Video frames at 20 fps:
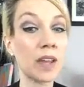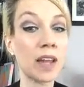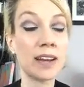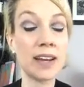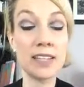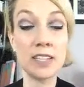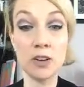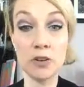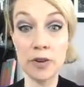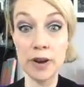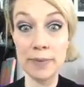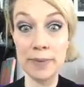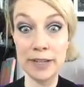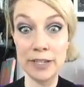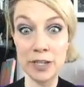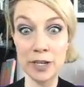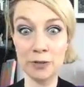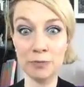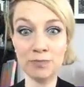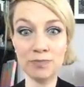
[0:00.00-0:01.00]
Nice and creamy
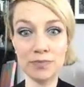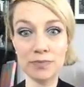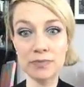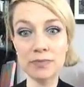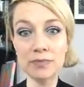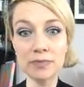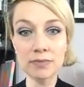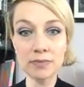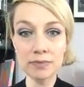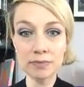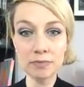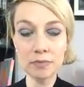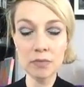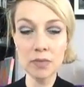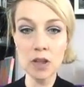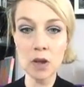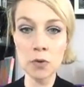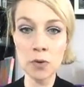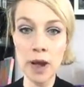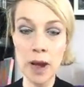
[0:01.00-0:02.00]
too.
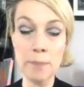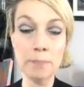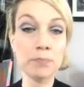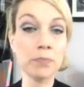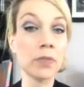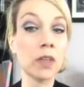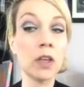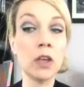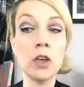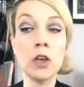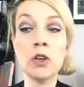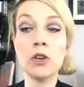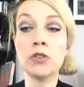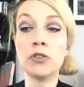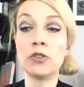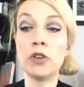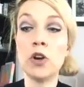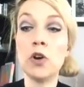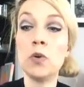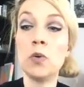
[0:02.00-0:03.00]
Okay.
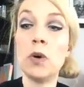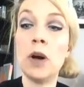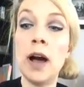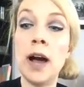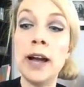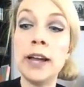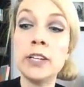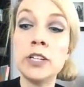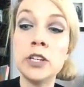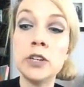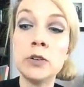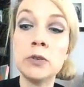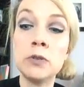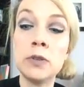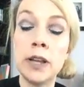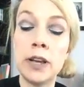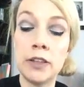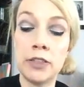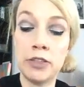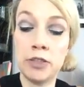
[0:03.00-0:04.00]
So I do
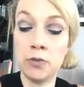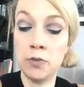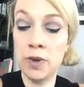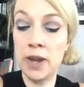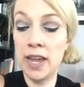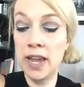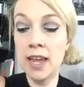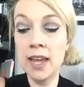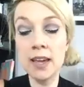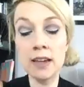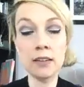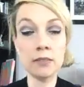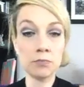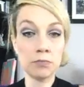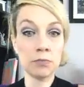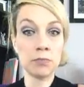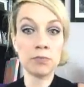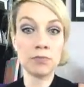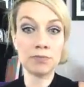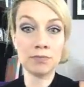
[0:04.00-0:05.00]
like a
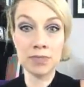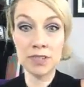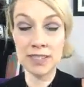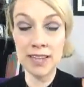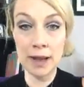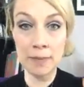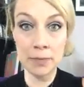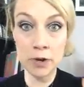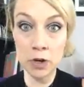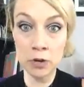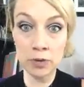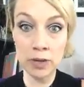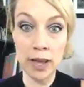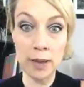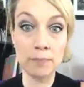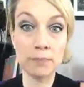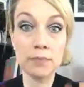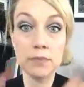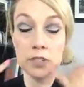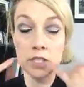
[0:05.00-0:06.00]
3-step nude
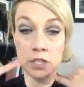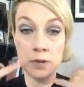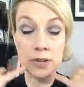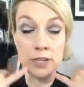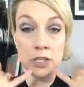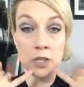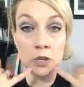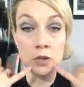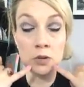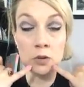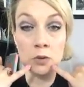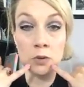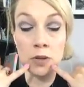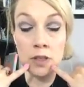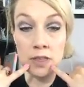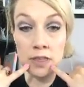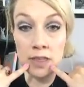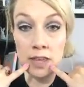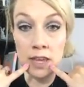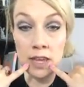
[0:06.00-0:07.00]
lip. So I do
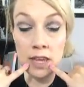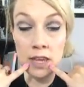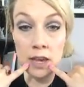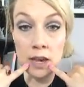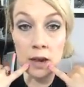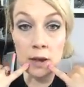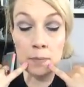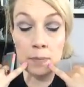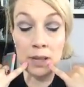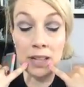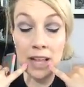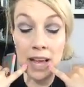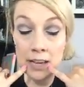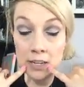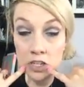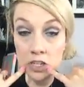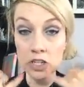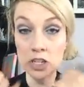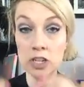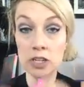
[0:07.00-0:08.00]
the
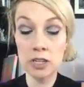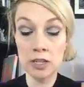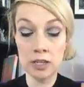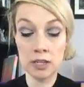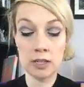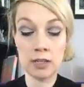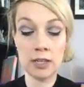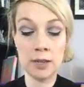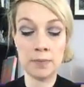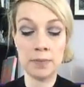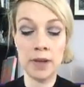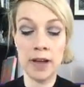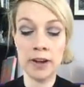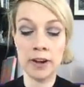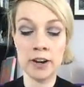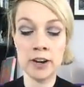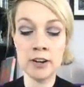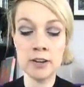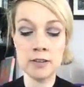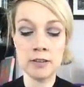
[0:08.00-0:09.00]
plush lip
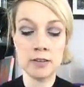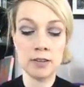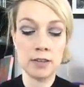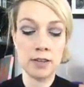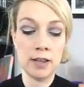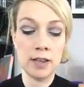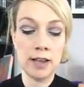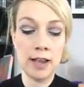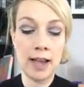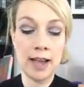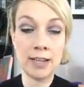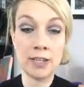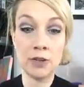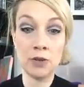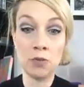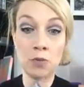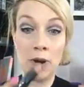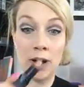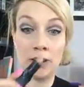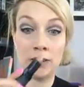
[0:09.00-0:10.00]
liner. I
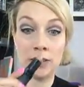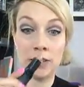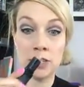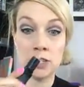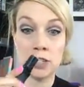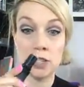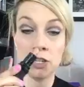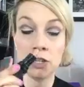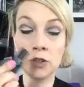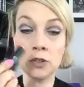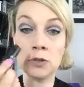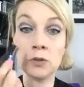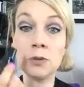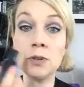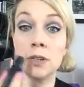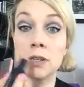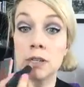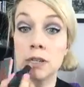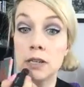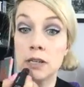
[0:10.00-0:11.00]
do
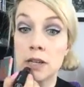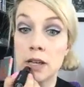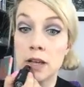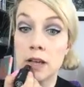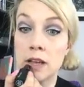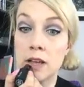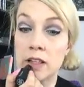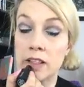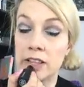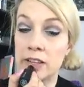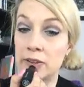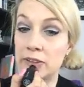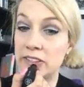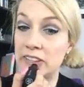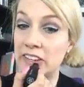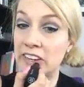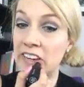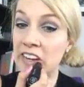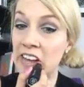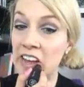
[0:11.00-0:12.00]
well-to-do
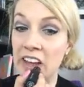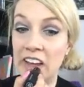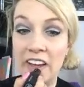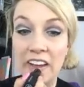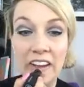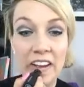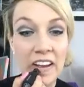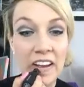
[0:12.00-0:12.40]
lipstick.